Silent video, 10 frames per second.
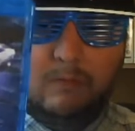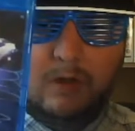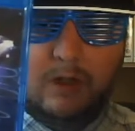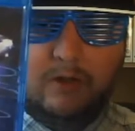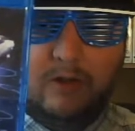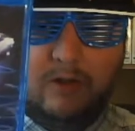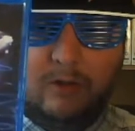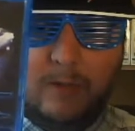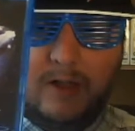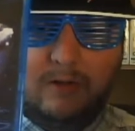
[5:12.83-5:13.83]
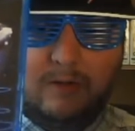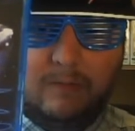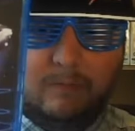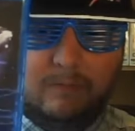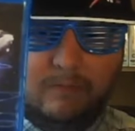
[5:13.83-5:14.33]
Lost in Space,
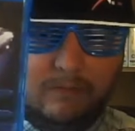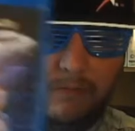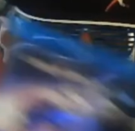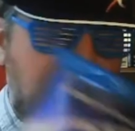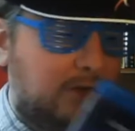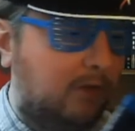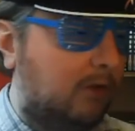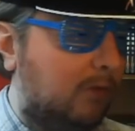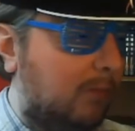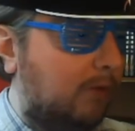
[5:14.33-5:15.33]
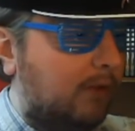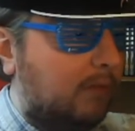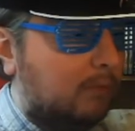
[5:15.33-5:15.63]
that's a good movie.